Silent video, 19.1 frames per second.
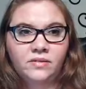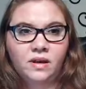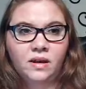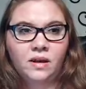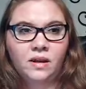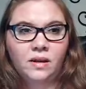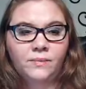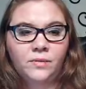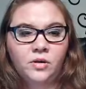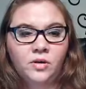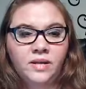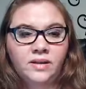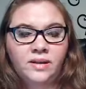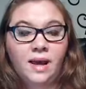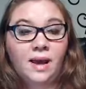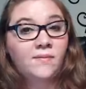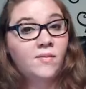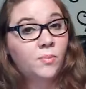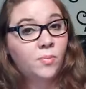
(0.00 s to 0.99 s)
you need to
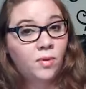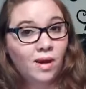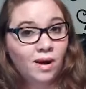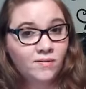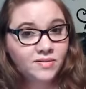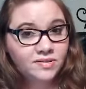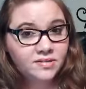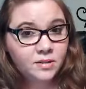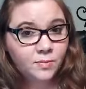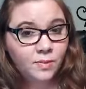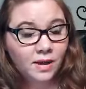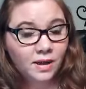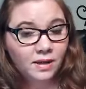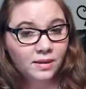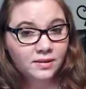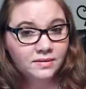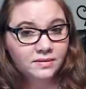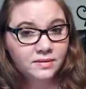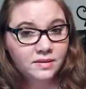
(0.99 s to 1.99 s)
have a privacy
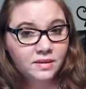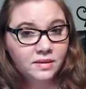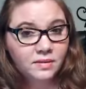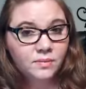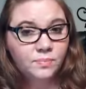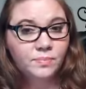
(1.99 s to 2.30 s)
policy